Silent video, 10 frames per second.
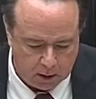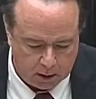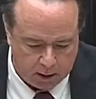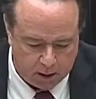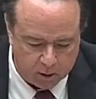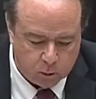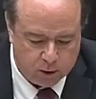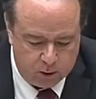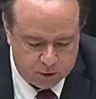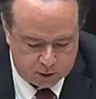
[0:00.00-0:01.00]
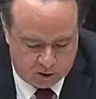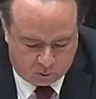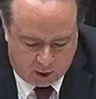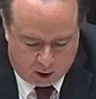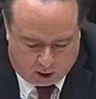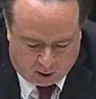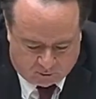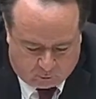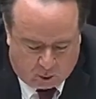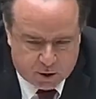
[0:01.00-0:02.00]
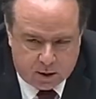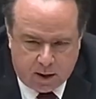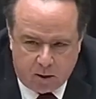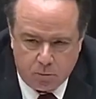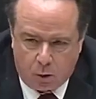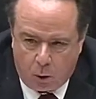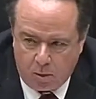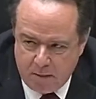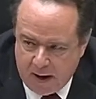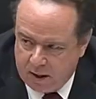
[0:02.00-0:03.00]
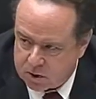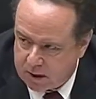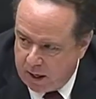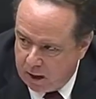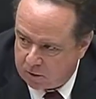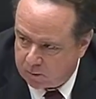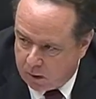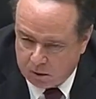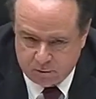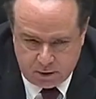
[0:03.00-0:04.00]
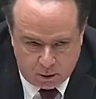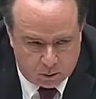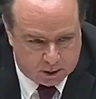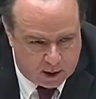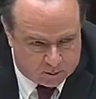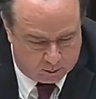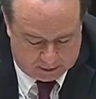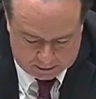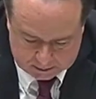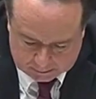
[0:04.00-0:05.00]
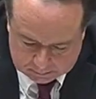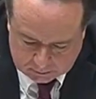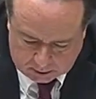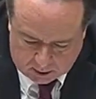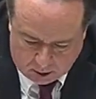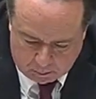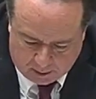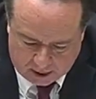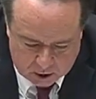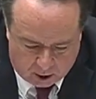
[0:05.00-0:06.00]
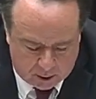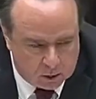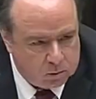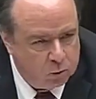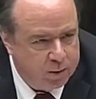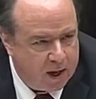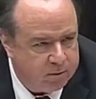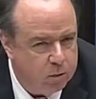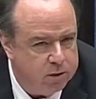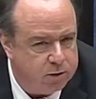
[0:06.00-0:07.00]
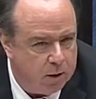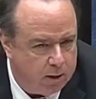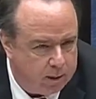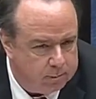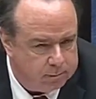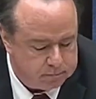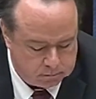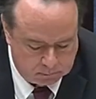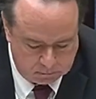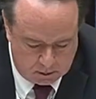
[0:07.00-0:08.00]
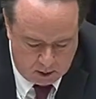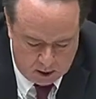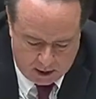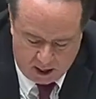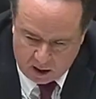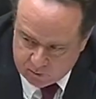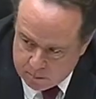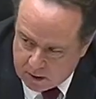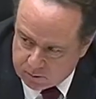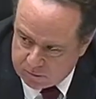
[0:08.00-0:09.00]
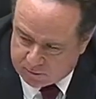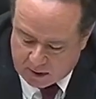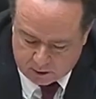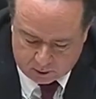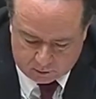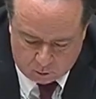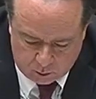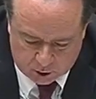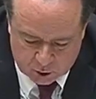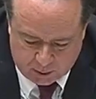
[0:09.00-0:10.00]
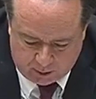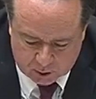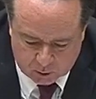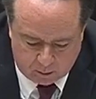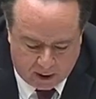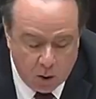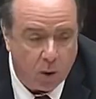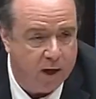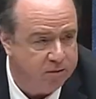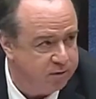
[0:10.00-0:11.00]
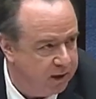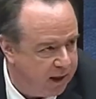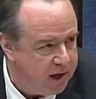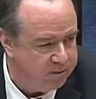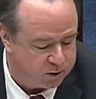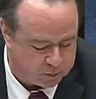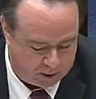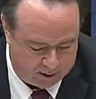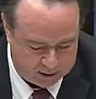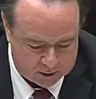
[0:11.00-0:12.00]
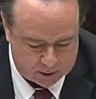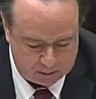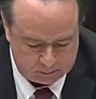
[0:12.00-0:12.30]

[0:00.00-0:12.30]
In other words, if we unfortunately get more managed care from all of you, the government, my daughter will be everyone's daughter. And every mother and father will experience what my wife and I have experienced.